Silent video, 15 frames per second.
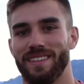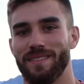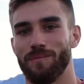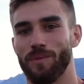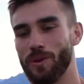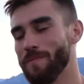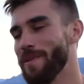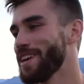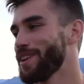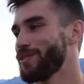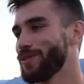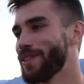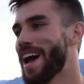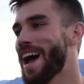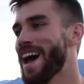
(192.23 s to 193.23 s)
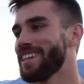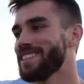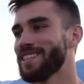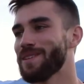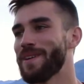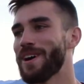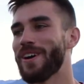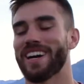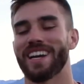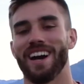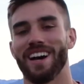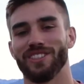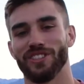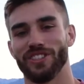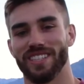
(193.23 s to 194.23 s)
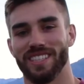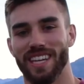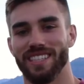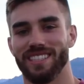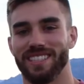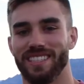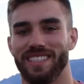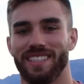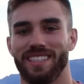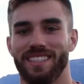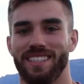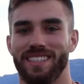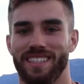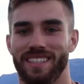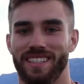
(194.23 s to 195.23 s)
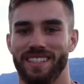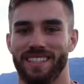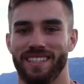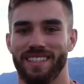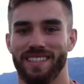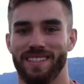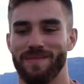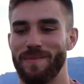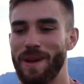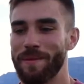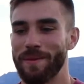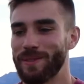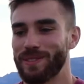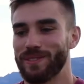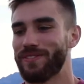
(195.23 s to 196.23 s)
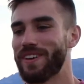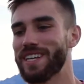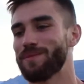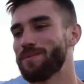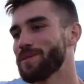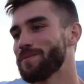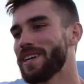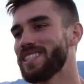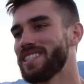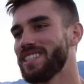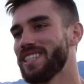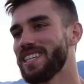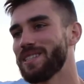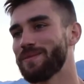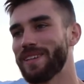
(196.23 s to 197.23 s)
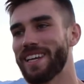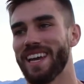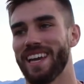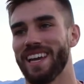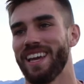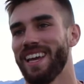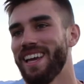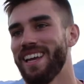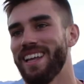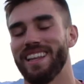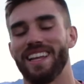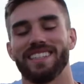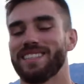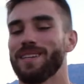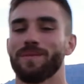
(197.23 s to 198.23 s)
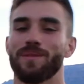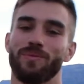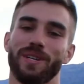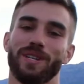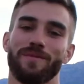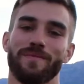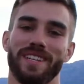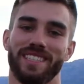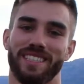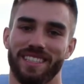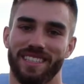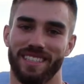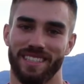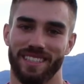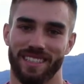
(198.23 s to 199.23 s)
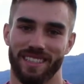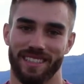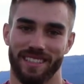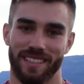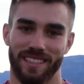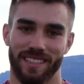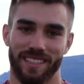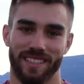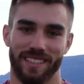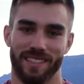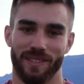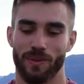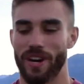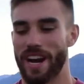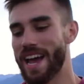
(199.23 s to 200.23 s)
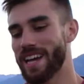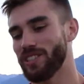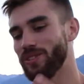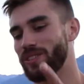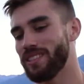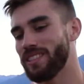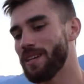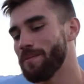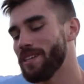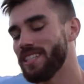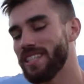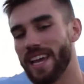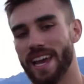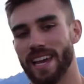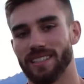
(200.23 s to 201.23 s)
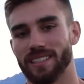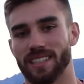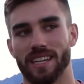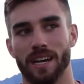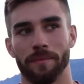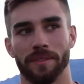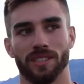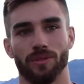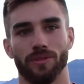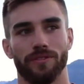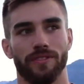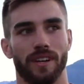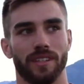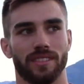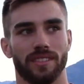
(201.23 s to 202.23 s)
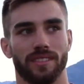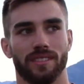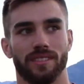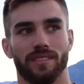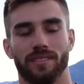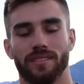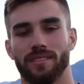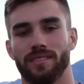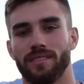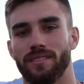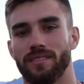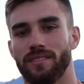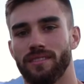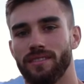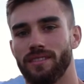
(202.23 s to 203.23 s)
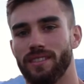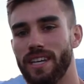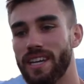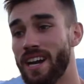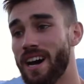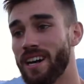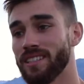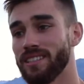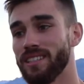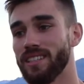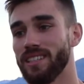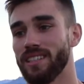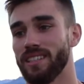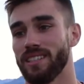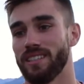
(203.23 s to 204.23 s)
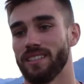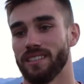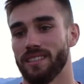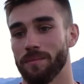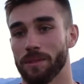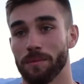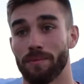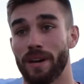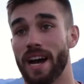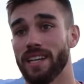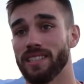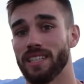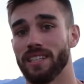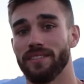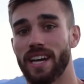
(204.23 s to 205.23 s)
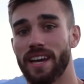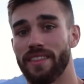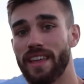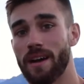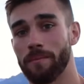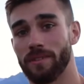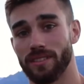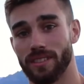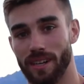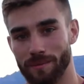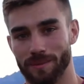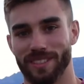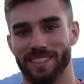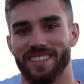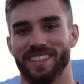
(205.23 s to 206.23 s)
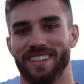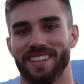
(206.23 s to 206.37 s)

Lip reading: But we made it through that, and somehow I caught your attention. Maybe it was the Facebook messages, but hey, that's something we don't mention. Where I asked you to save me a dance at the coming school function. And honestly, I'm surprised I even had that much gumption.